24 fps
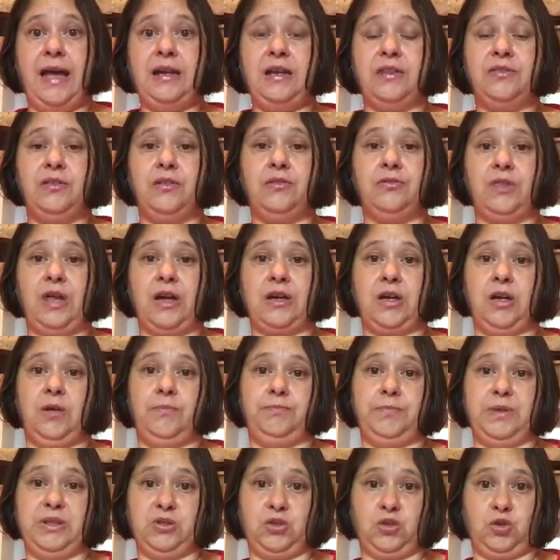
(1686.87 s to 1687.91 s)
Anything that can
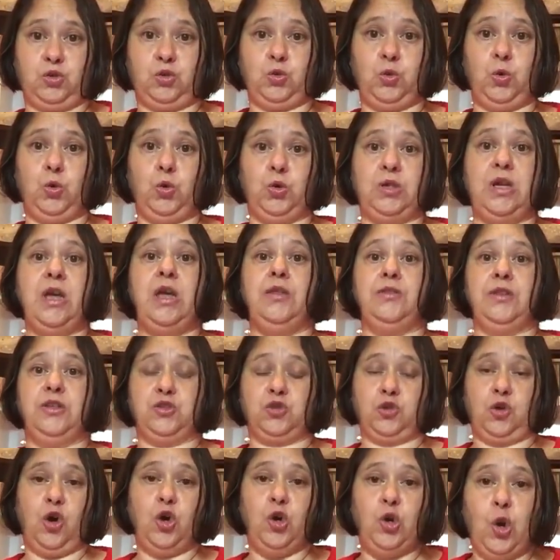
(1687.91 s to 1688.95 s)
be stored, that's
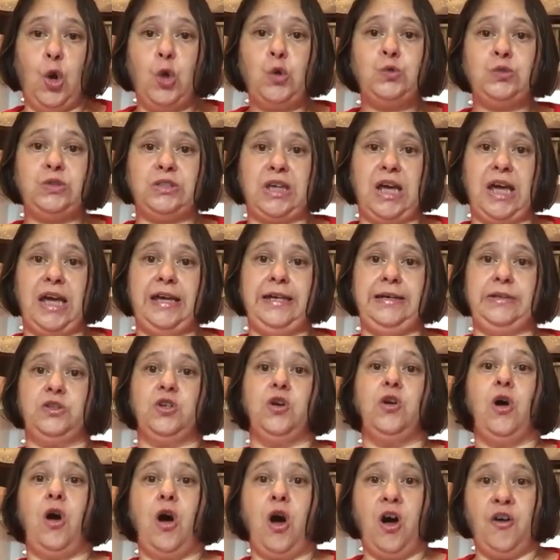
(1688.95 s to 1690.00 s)
got a long date,
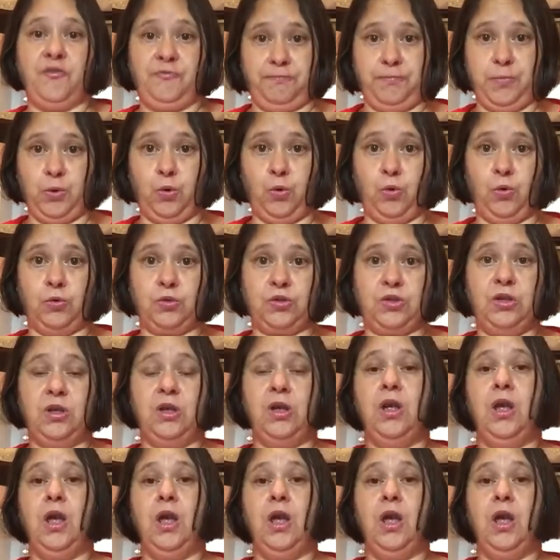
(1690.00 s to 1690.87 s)
I've bought.